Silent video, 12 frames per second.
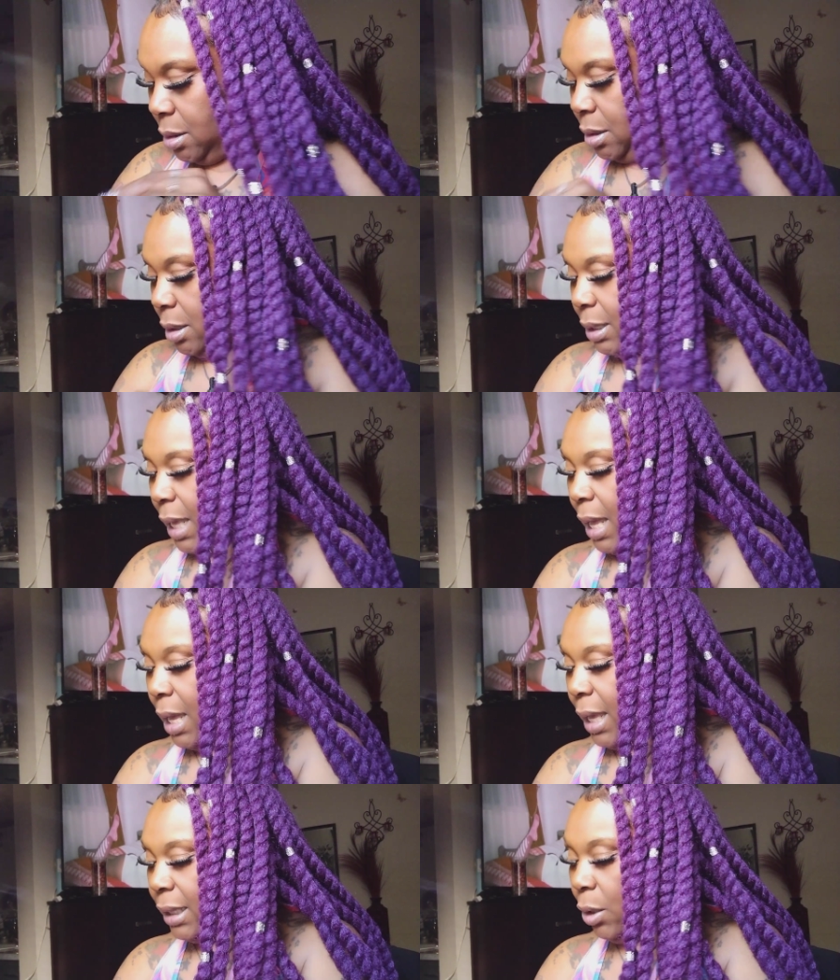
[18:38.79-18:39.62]

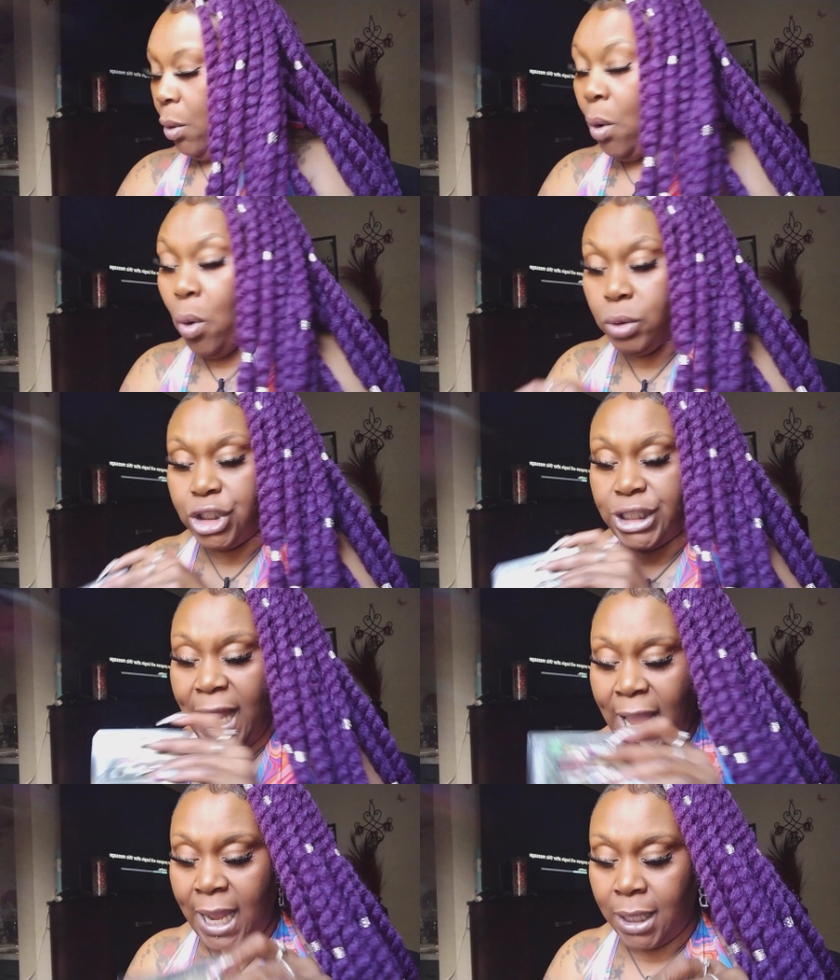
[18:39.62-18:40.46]
Yeah, and ooh,
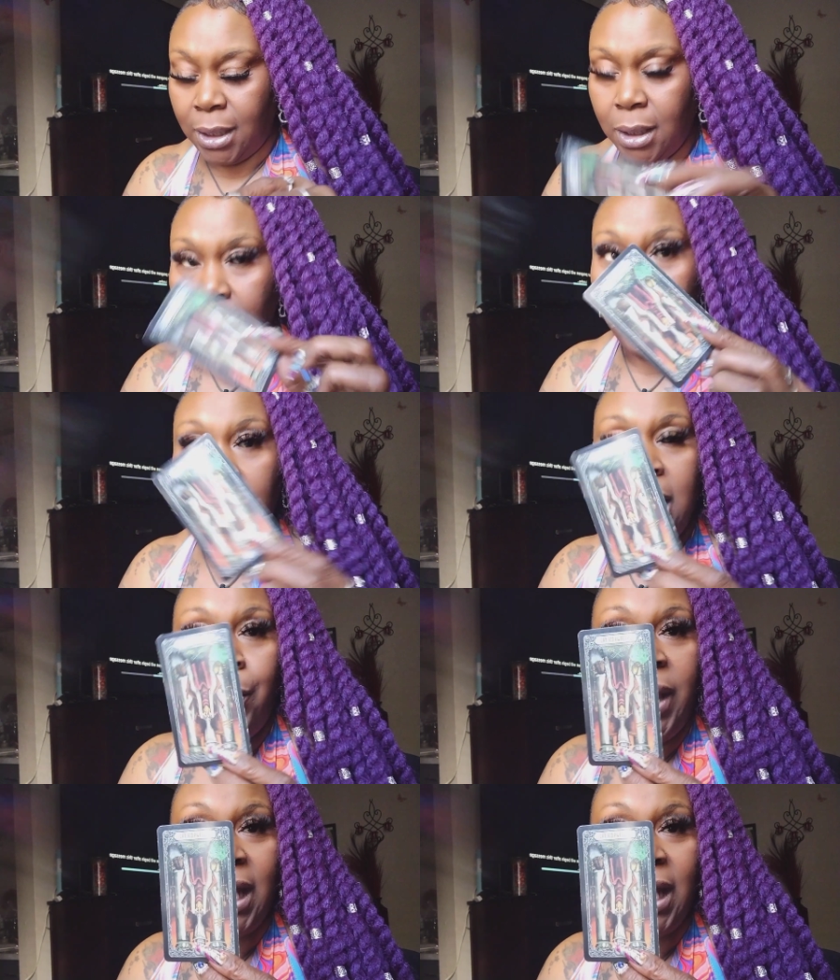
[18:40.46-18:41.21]
shit. We get